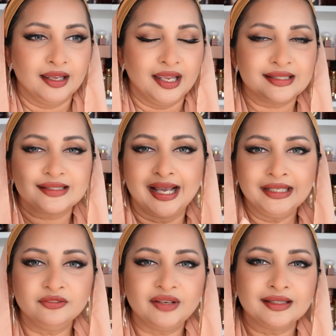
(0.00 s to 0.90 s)
It's
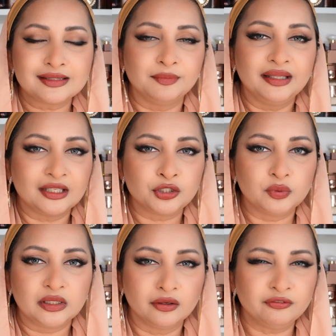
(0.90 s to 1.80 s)
kind of like a smell that you
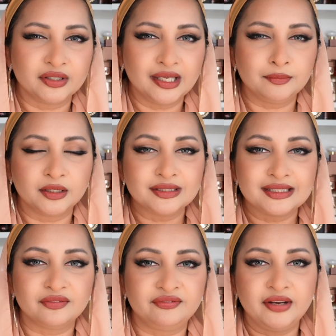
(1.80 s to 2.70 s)
will not forget because
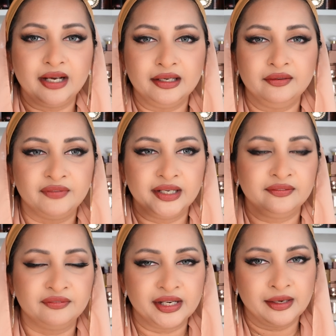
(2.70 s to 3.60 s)
it's very, very,
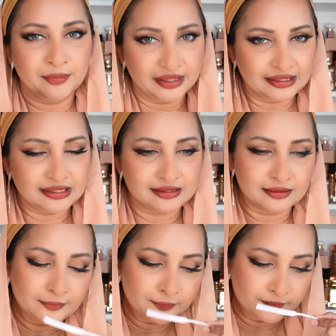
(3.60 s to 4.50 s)
very Middle
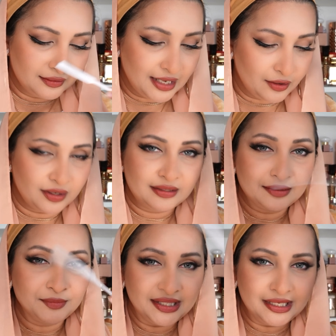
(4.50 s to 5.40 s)
Eastern. Now,
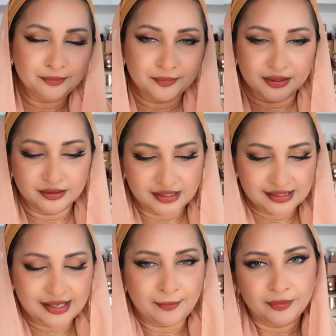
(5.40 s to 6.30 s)
let me keep
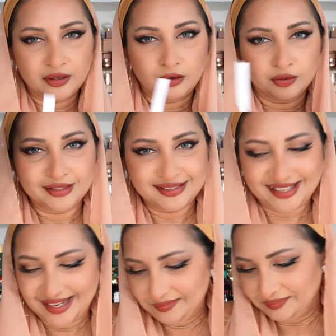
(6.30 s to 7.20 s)
December on this
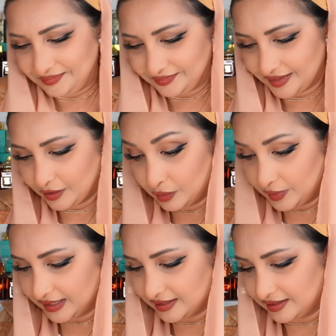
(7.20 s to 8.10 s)
side,
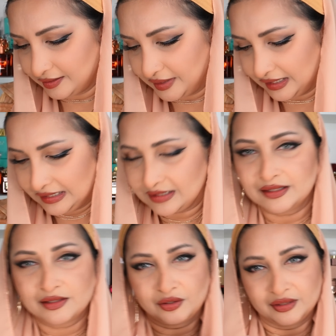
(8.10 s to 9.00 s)
always the Middle
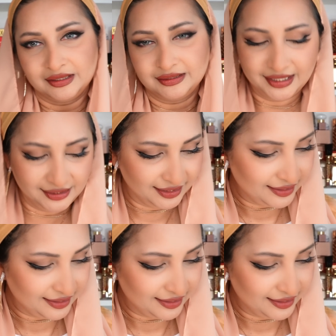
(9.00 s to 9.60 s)
Easterns on this side.